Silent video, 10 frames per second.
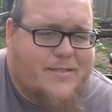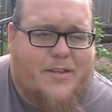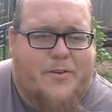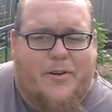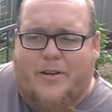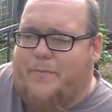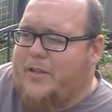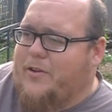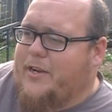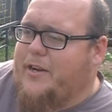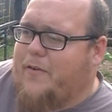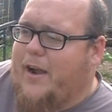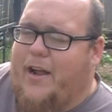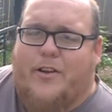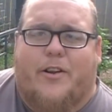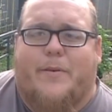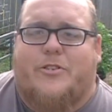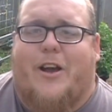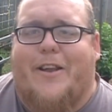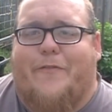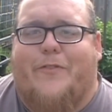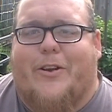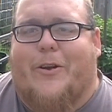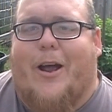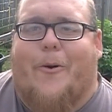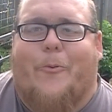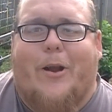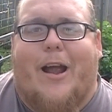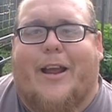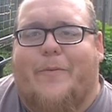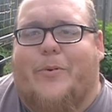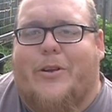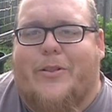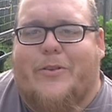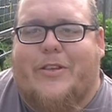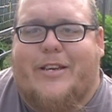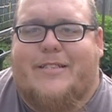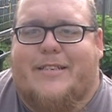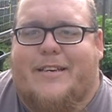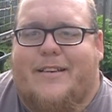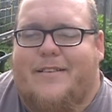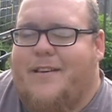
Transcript: So you're going to be looking around, you're going to be trying to figure out where I can put other things in,